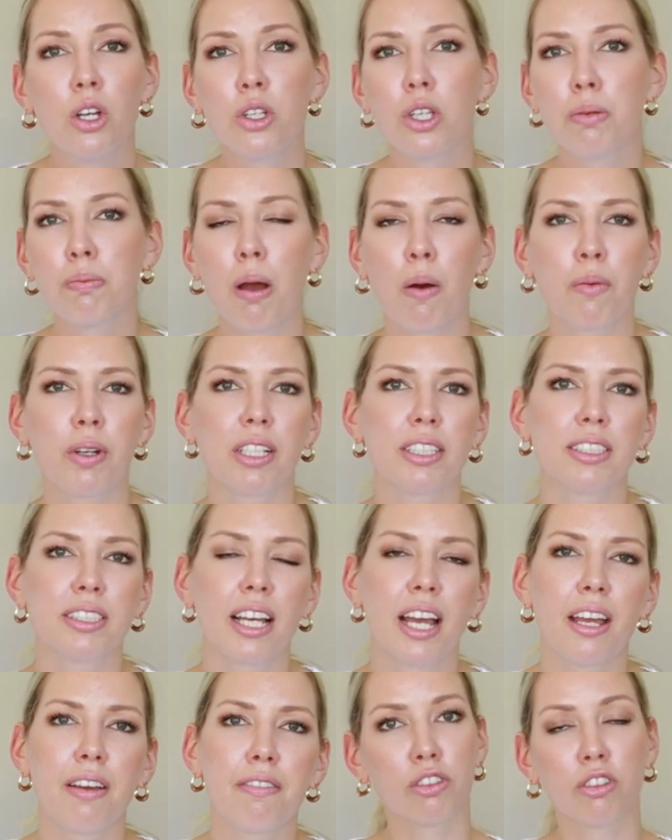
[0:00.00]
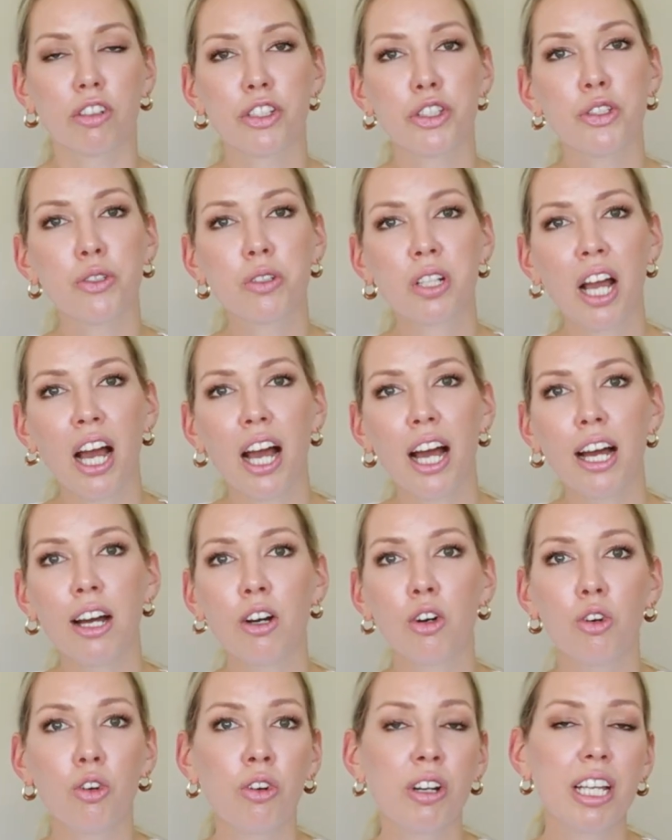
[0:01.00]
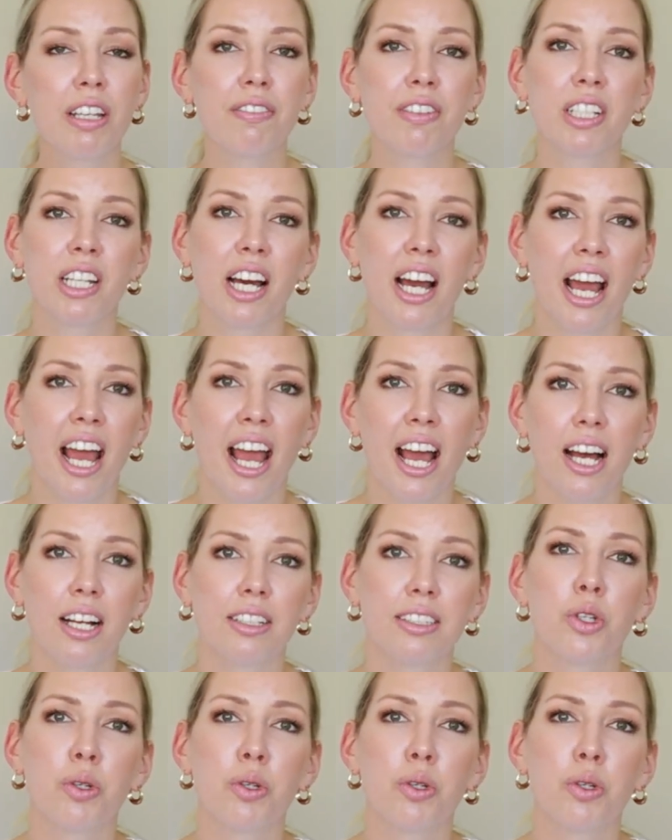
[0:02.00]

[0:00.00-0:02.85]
you might want to save for a new car or even a house.